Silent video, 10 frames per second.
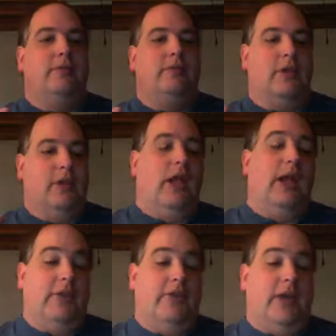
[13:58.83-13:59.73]
the
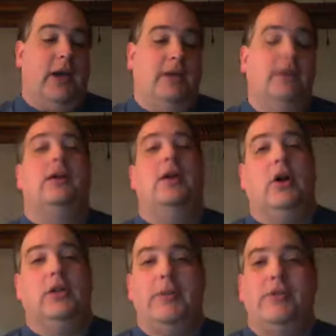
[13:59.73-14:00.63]
client side.
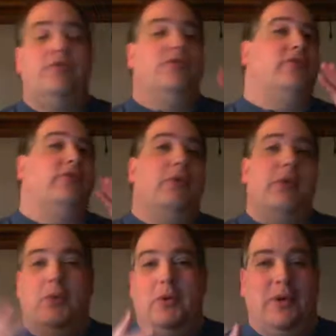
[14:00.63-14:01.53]
All our messages are just
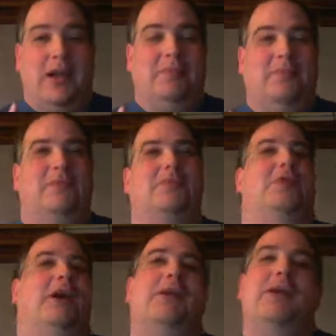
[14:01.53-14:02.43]
going one way, right?